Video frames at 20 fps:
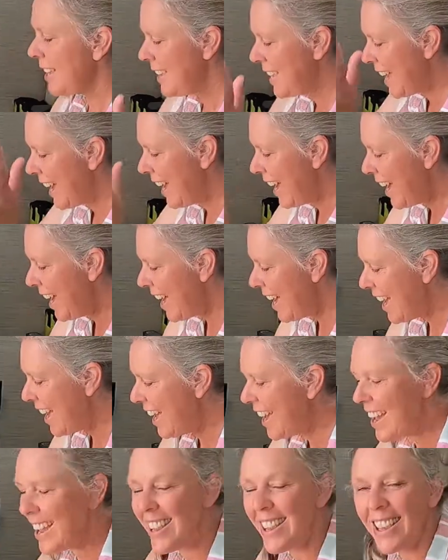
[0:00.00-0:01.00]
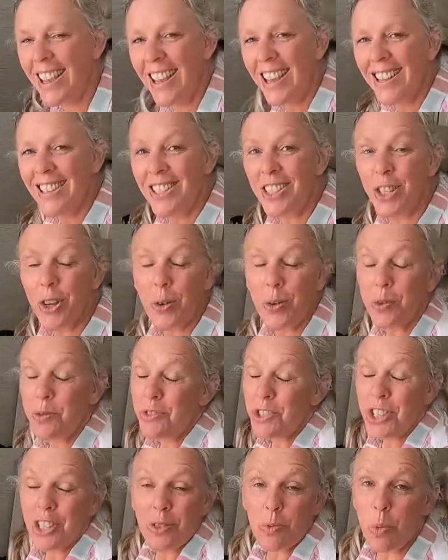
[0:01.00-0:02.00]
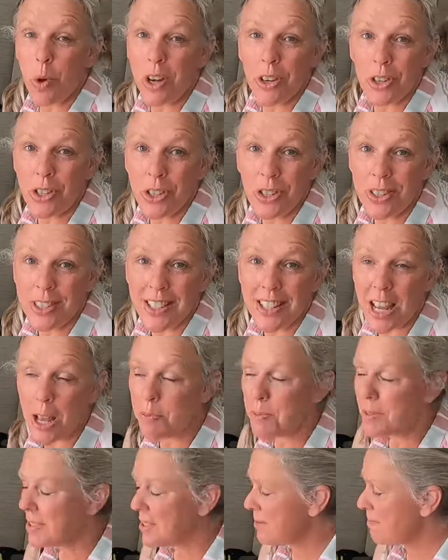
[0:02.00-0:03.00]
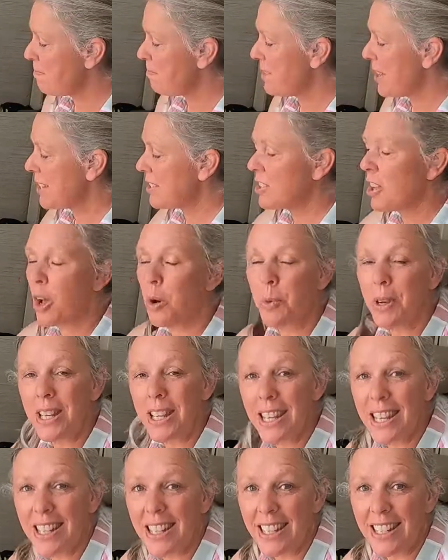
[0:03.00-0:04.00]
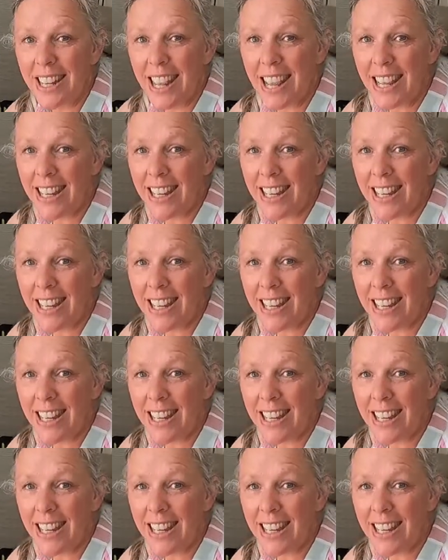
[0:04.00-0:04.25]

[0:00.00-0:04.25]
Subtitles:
Yay! So just 1 or 2 steps, that's all we needed.